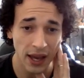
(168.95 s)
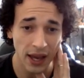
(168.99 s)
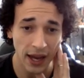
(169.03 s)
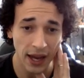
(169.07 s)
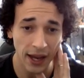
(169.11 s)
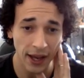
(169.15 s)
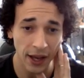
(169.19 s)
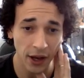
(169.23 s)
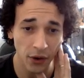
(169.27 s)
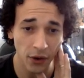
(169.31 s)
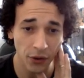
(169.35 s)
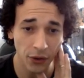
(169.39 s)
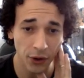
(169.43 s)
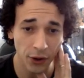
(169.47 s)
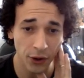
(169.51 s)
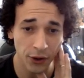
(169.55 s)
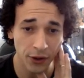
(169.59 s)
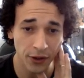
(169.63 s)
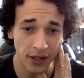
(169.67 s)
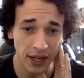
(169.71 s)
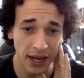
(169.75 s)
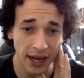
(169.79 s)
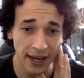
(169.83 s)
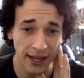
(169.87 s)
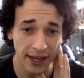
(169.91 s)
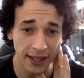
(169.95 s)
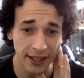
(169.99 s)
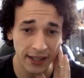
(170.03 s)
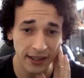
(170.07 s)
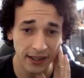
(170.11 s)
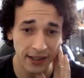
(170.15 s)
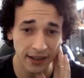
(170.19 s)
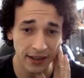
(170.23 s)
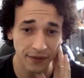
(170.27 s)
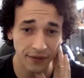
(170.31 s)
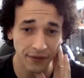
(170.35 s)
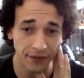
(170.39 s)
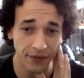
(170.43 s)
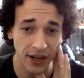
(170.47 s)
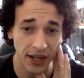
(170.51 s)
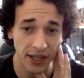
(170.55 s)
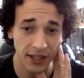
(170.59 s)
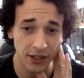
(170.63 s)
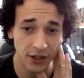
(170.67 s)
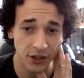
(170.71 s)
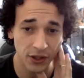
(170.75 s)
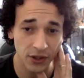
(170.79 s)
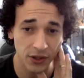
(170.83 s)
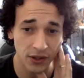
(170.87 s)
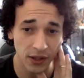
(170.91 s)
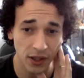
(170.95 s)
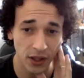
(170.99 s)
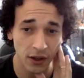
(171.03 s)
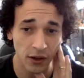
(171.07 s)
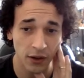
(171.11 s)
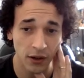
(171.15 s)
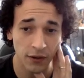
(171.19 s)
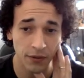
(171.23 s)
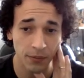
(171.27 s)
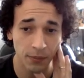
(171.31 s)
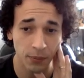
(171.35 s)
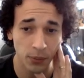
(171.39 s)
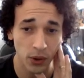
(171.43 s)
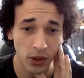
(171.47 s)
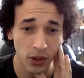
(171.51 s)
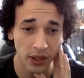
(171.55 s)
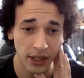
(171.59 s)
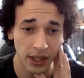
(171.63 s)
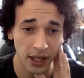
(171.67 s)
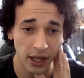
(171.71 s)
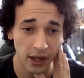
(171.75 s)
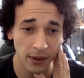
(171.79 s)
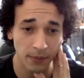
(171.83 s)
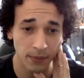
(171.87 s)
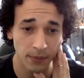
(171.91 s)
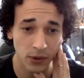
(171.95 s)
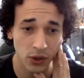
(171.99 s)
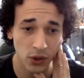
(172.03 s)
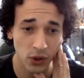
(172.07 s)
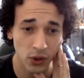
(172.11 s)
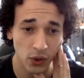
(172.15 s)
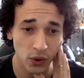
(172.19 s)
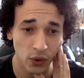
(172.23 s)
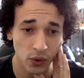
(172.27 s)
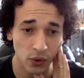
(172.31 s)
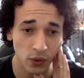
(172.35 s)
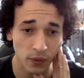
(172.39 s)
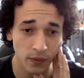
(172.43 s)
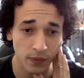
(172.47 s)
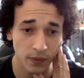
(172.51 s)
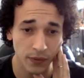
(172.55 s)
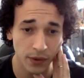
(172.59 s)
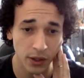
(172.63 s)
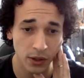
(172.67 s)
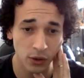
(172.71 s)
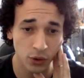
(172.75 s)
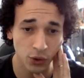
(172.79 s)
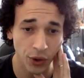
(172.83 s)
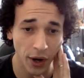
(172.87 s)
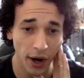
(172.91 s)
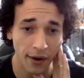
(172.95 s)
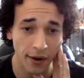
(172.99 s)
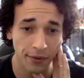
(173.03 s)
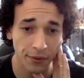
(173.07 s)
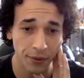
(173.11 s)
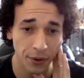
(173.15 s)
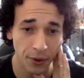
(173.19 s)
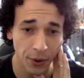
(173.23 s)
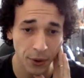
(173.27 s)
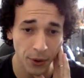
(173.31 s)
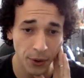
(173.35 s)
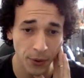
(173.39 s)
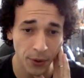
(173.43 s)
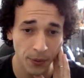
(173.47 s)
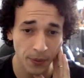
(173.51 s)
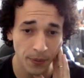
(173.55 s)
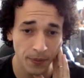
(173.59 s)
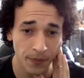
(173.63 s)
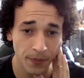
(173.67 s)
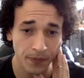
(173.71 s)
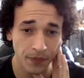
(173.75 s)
a healthier diet and find yourself pulling up to the drive-thru